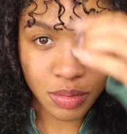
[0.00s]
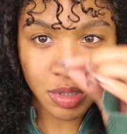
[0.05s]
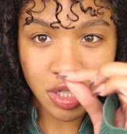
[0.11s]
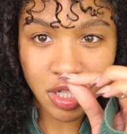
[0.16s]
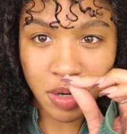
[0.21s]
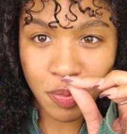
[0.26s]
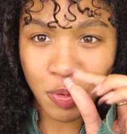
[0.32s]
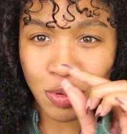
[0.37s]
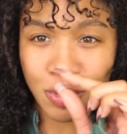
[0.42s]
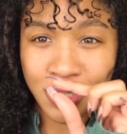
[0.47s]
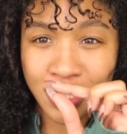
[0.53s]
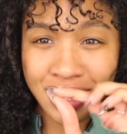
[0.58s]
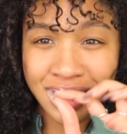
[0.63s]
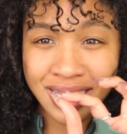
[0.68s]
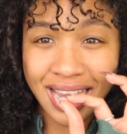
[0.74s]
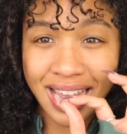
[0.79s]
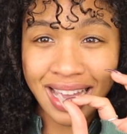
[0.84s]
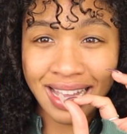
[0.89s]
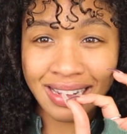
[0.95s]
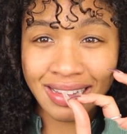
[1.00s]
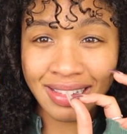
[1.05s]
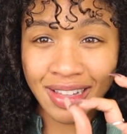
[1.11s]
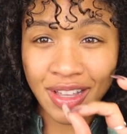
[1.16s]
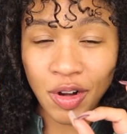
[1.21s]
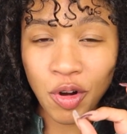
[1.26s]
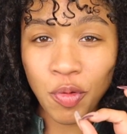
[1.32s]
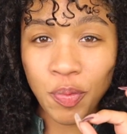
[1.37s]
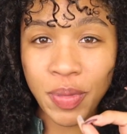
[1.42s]
I'm just gonna pull just a
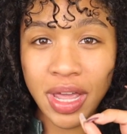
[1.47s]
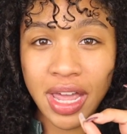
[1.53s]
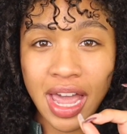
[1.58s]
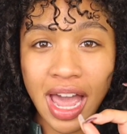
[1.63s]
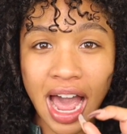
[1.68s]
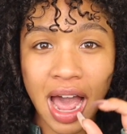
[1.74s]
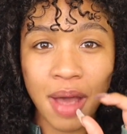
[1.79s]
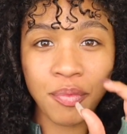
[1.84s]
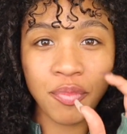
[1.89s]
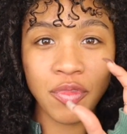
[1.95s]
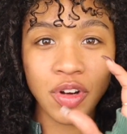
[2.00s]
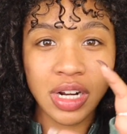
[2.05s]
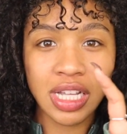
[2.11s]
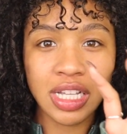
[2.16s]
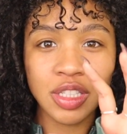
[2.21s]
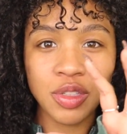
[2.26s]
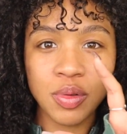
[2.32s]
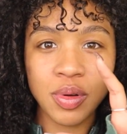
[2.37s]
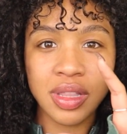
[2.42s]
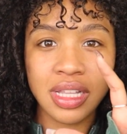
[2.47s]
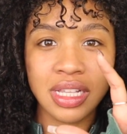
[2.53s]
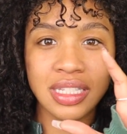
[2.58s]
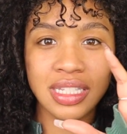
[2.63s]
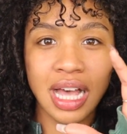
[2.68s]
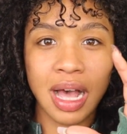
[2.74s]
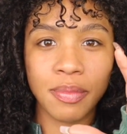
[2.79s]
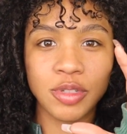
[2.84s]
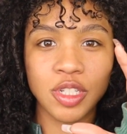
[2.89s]
little bit. I'm really doing the
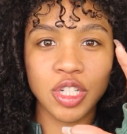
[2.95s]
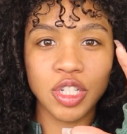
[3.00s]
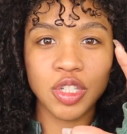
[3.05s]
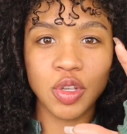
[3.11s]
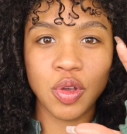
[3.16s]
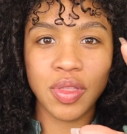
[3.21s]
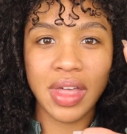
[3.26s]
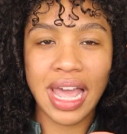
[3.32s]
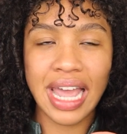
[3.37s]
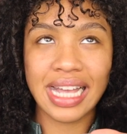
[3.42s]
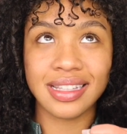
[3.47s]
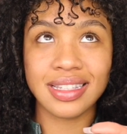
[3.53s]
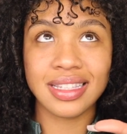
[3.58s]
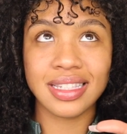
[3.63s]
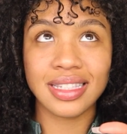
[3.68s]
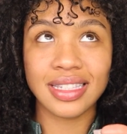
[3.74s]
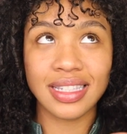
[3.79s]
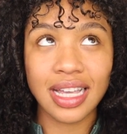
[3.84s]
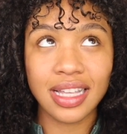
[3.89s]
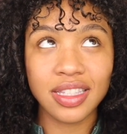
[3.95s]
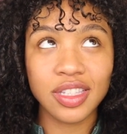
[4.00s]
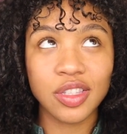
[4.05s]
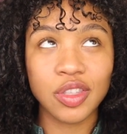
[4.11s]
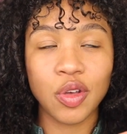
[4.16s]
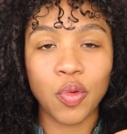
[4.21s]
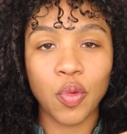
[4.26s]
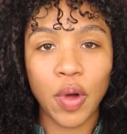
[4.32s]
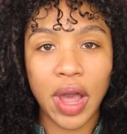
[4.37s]
top just so that it sits
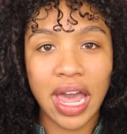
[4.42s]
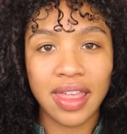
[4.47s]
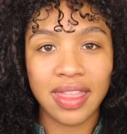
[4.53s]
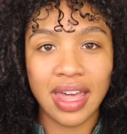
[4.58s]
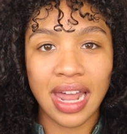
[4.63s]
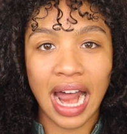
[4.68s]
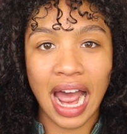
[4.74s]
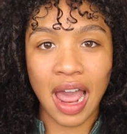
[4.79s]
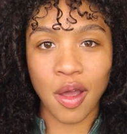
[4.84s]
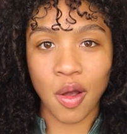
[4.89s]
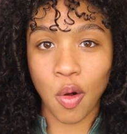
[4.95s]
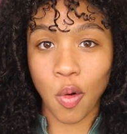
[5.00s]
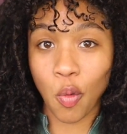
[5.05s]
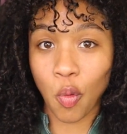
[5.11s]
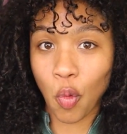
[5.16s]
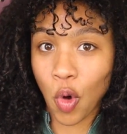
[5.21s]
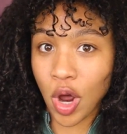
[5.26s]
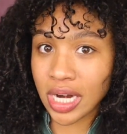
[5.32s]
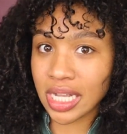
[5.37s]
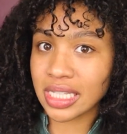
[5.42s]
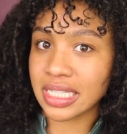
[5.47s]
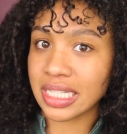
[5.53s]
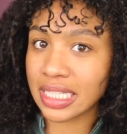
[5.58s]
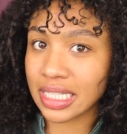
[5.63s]
the way that I want it to